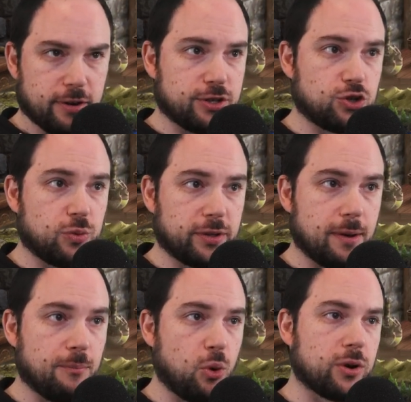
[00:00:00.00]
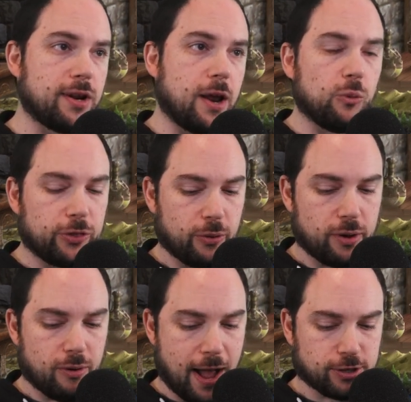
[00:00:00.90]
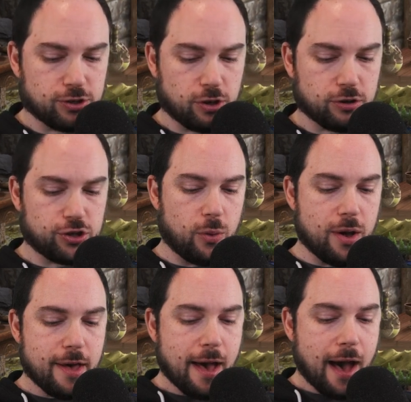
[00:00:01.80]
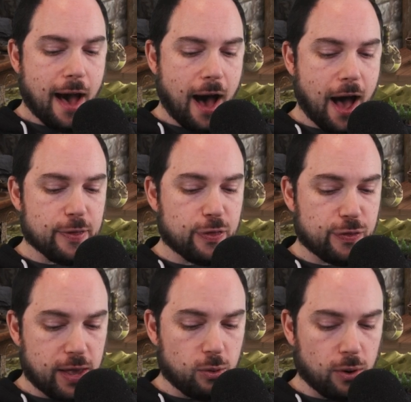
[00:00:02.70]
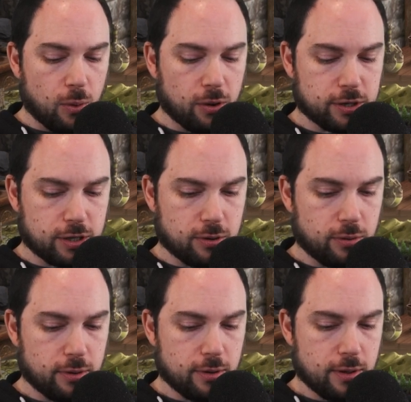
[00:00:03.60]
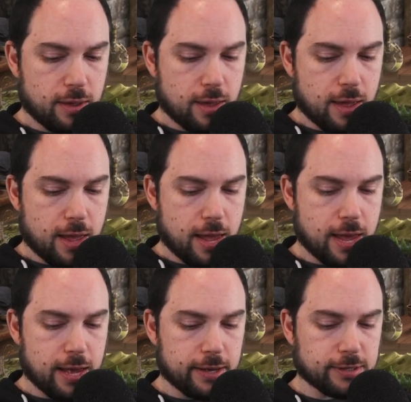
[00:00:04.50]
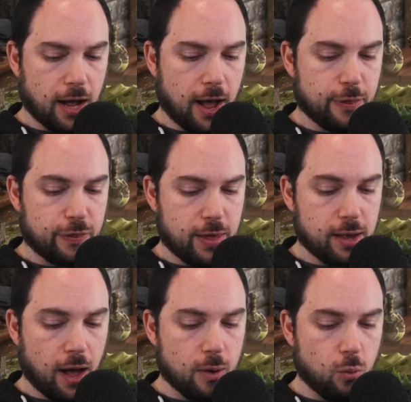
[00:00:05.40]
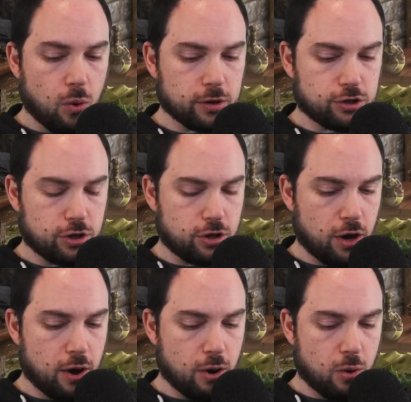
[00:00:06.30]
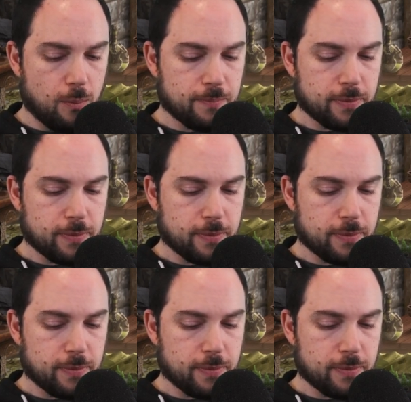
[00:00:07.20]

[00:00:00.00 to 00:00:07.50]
This is really important, and what their interactions are. So I think what I want to do is I think I want to go